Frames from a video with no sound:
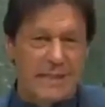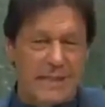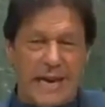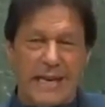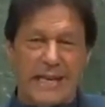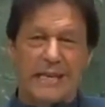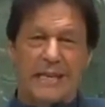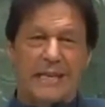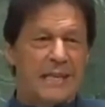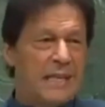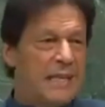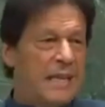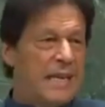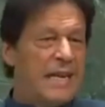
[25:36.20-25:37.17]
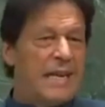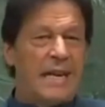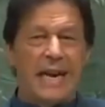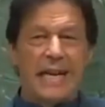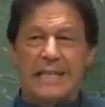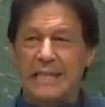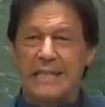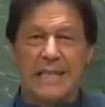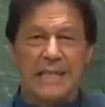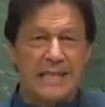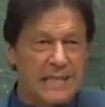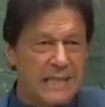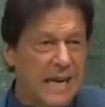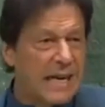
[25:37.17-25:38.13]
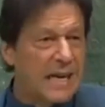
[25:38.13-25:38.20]
like in
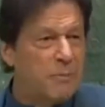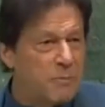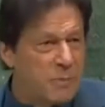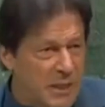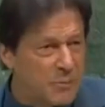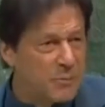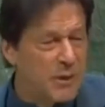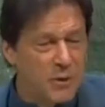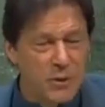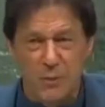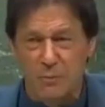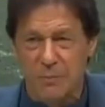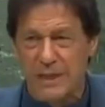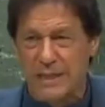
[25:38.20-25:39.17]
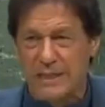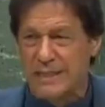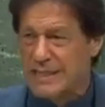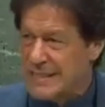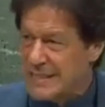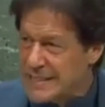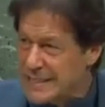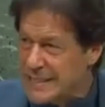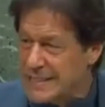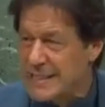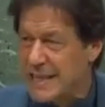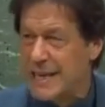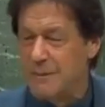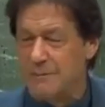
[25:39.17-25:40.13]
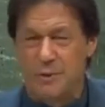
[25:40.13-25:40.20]
1939 appeasement took place. This is the
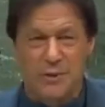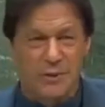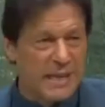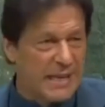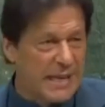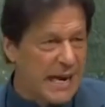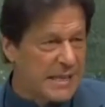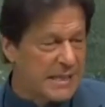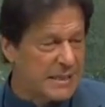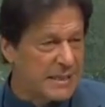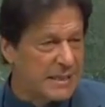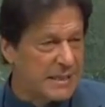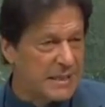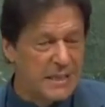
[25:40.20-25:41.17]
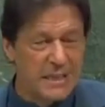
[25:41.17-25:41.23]
time to take action.